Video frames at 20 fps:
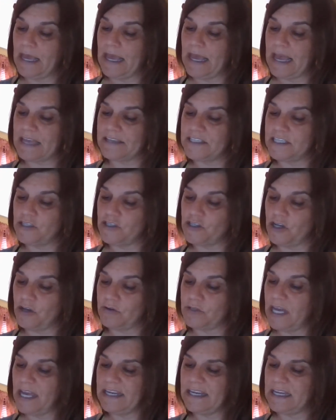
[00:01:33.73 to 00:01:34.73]
As he
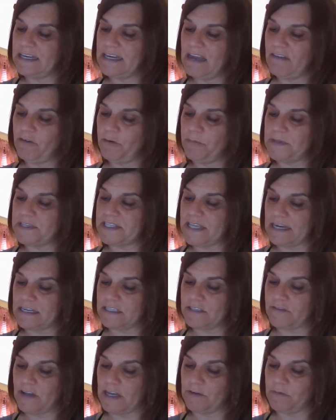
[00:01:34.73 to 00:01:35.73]
joked, I can never be
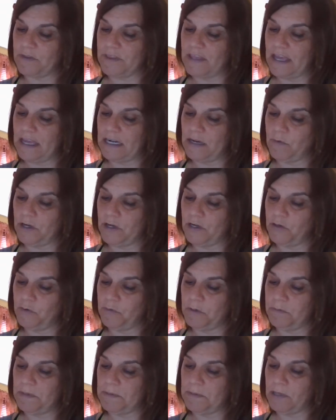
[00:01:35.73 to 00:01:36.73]
satisfied with anyone who
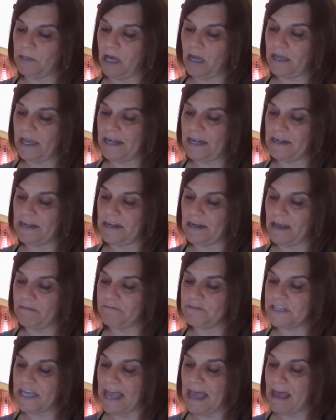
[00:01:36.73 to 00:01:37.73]
would be blockheaded enough
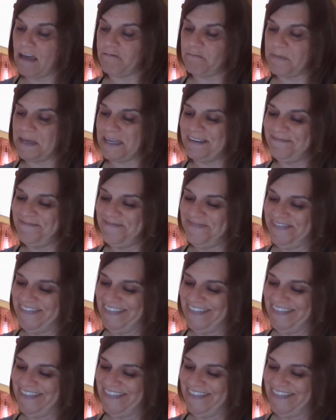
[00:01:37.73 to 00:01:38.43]
to have me.